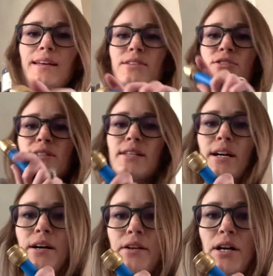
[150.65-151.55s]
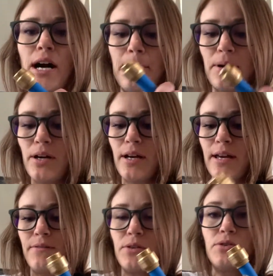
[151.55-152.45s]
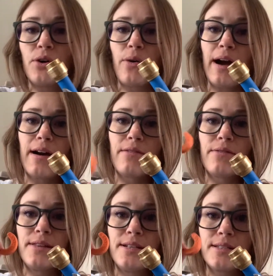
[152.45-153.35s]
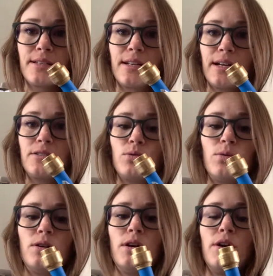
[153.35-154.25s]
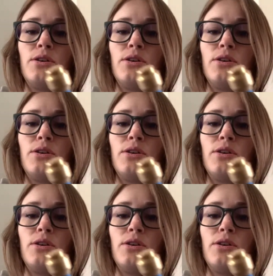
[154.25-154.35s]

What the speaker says: Just like on the copper, if you don't have the disconnect tool,